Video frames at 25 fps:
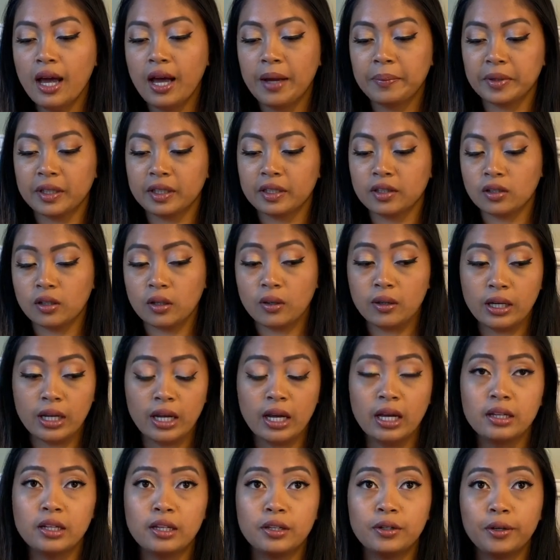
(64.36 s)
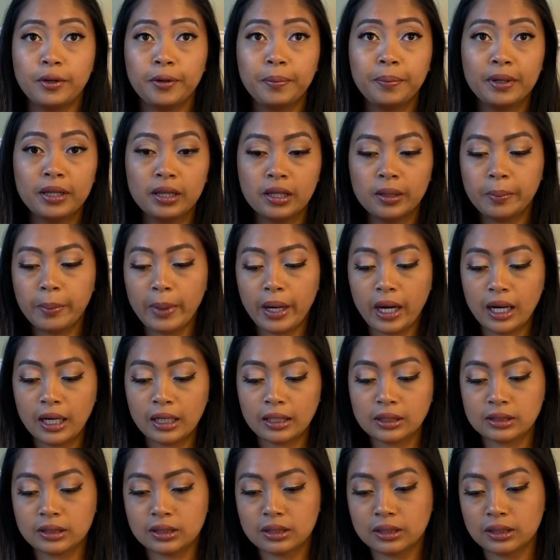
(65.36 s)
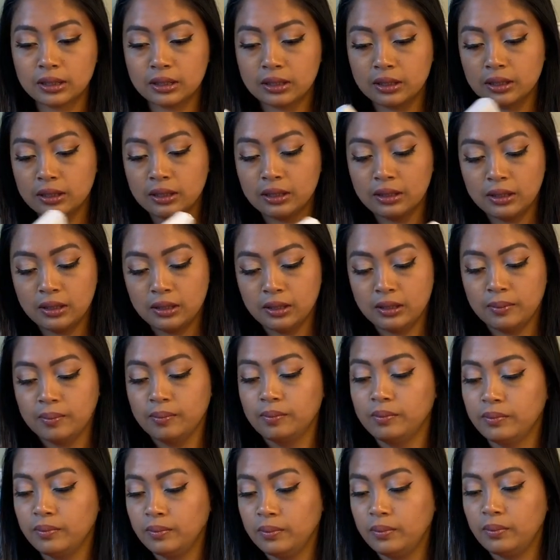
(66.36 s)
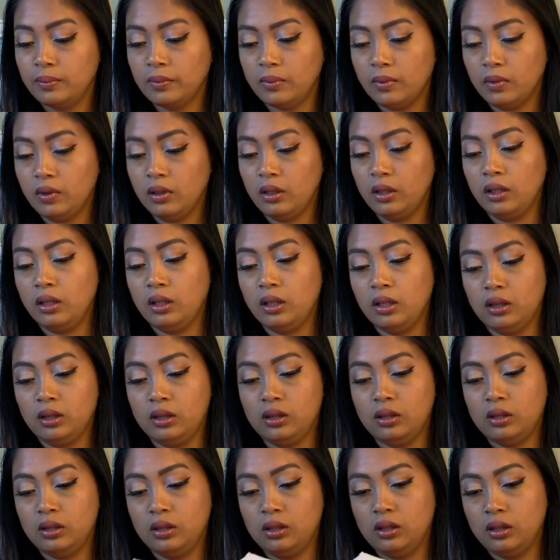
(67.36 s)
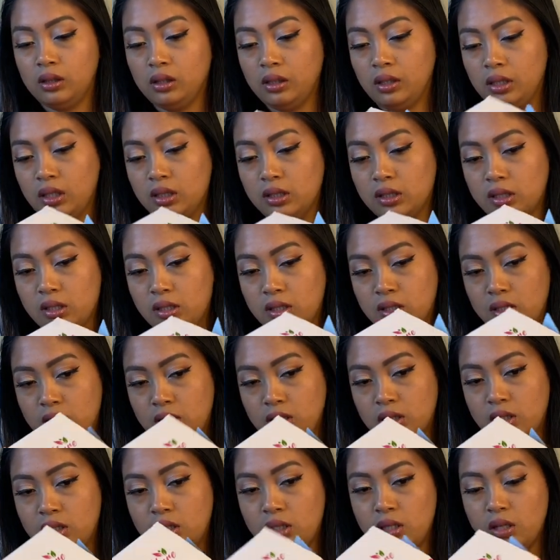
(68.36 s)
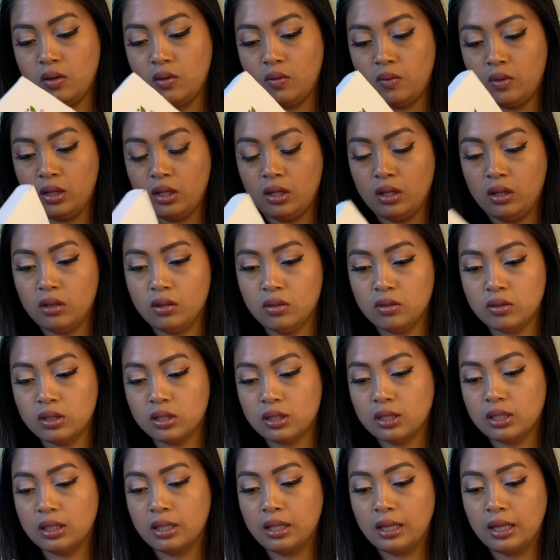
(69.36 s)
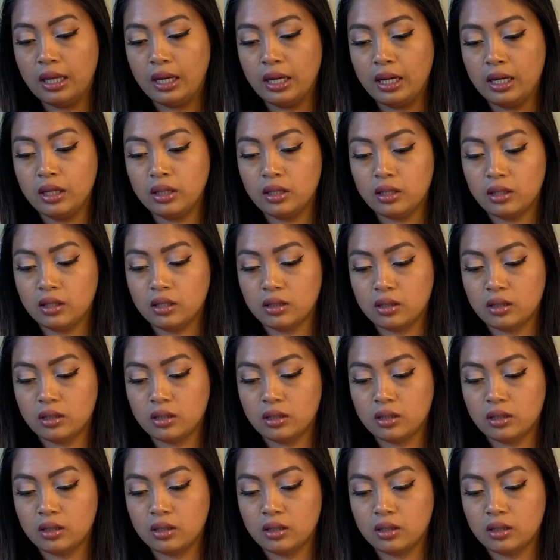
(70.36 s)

I'm gonna go ahead and open the box. And let's see what it looks like.